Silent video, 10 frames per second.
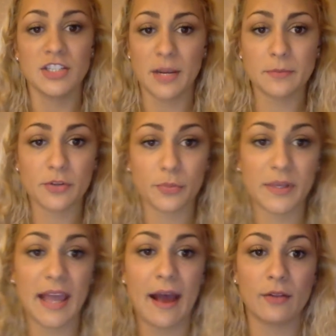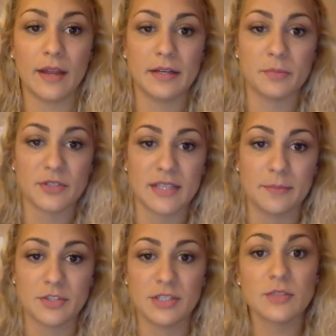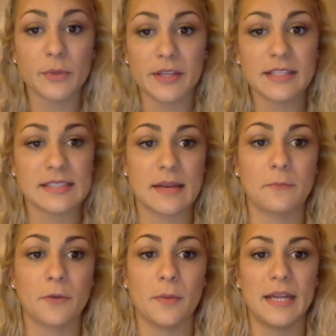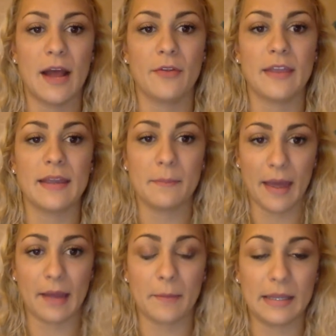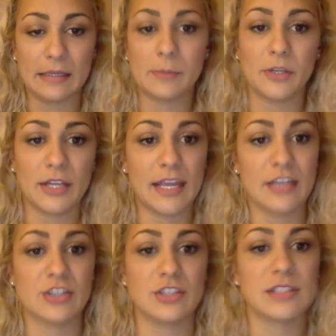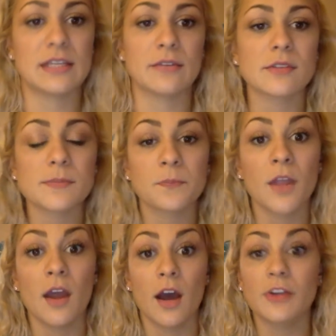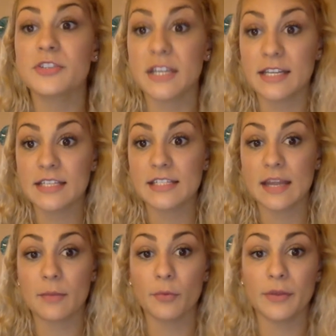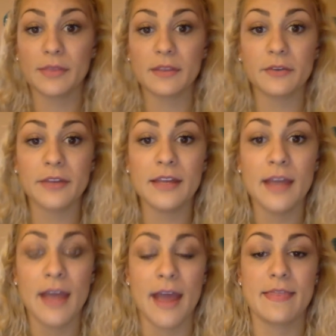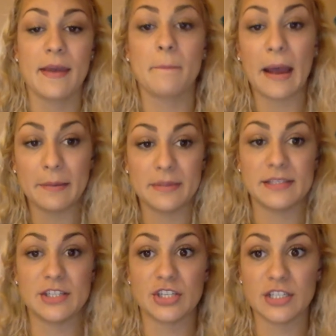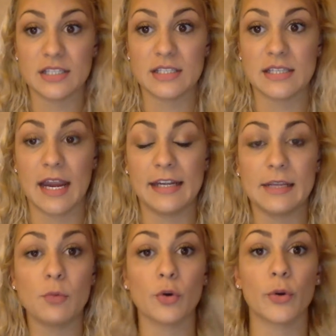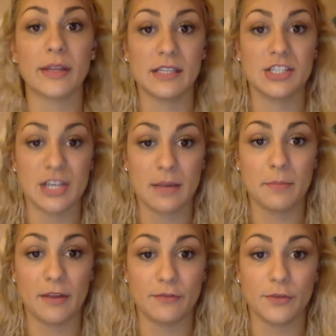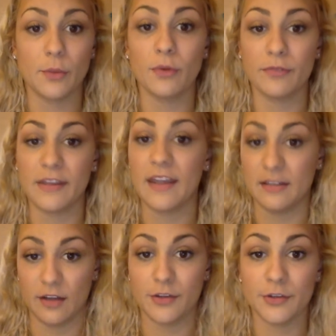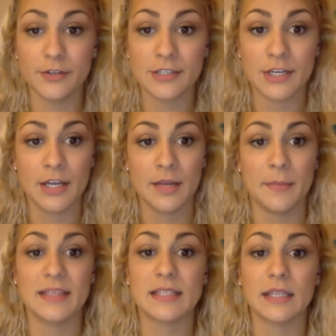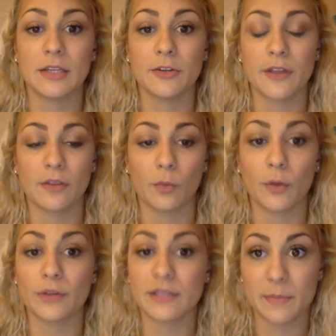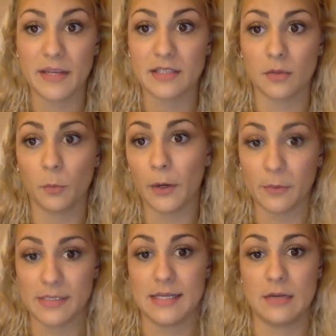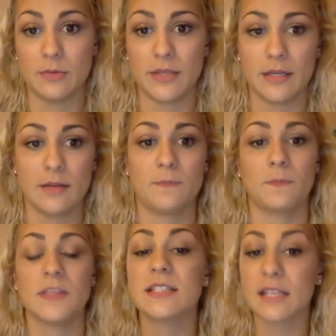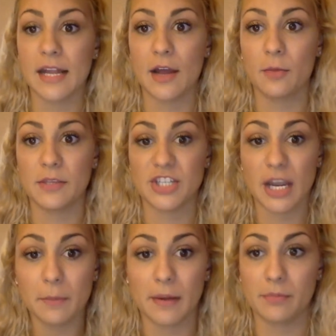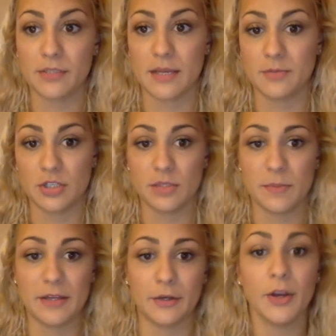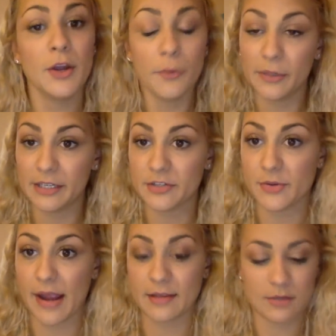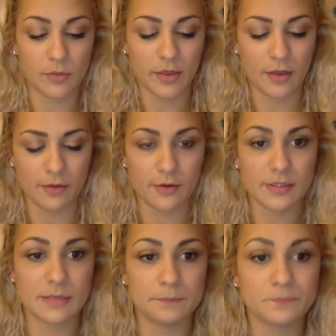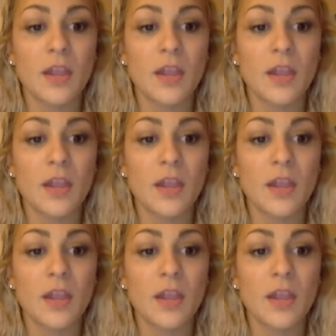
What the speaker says: Chapter 3 outlined perceptions, where they stem from and how they impact my communication skills. Understanding standpoint theory and that my position in society will greatly shape my view of it and others makes it clear that the world is based on where we stand within it. This is going to help me check my perceptions better when interacting with others.